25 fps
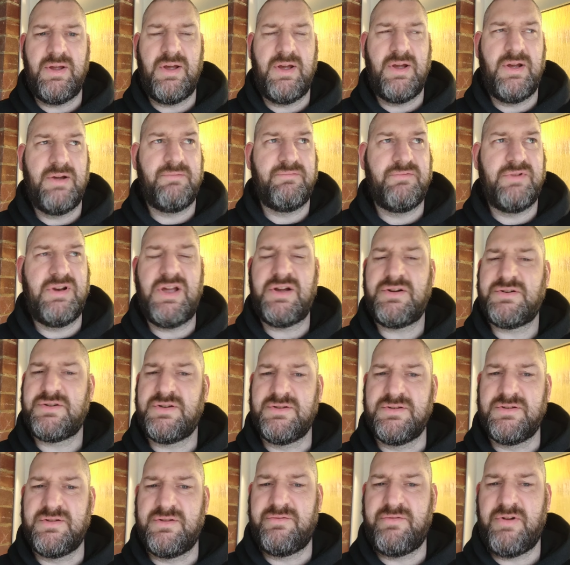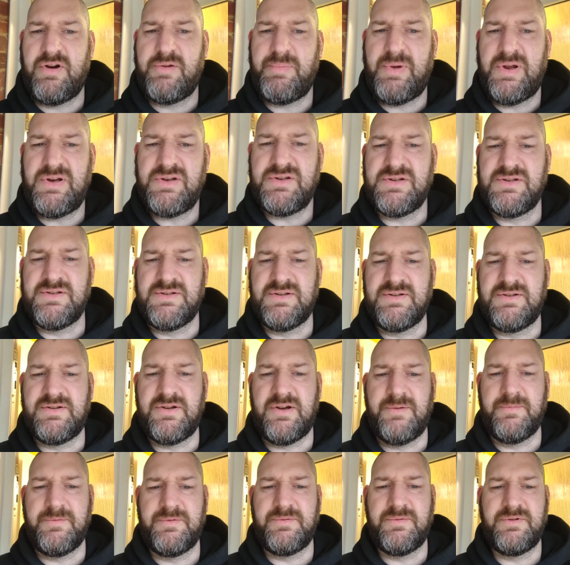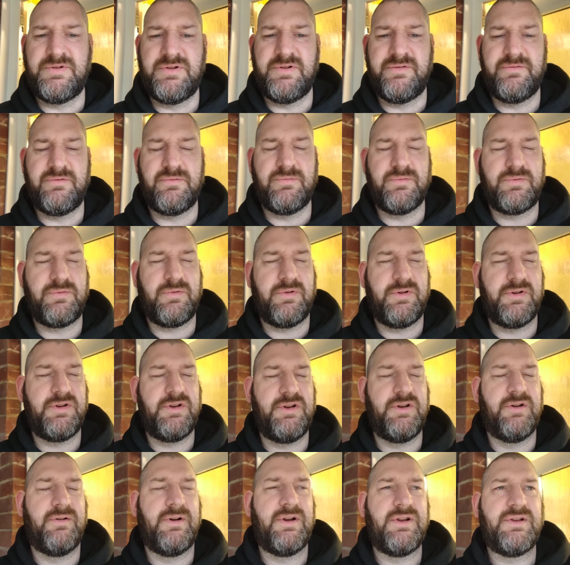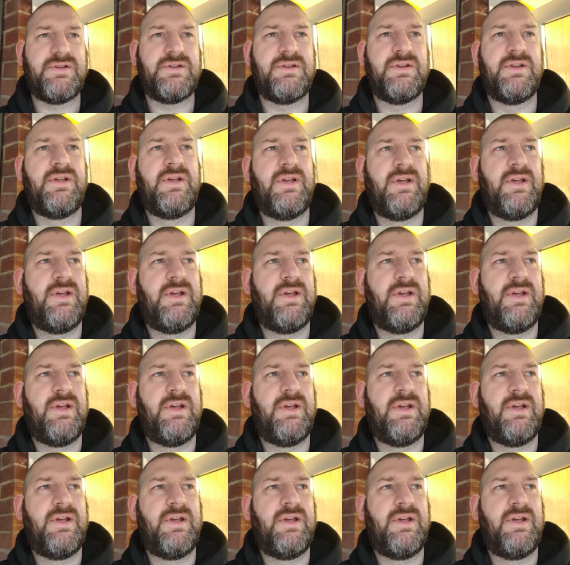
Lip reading: reluctant to throw punches at times, which I thought was quite curious.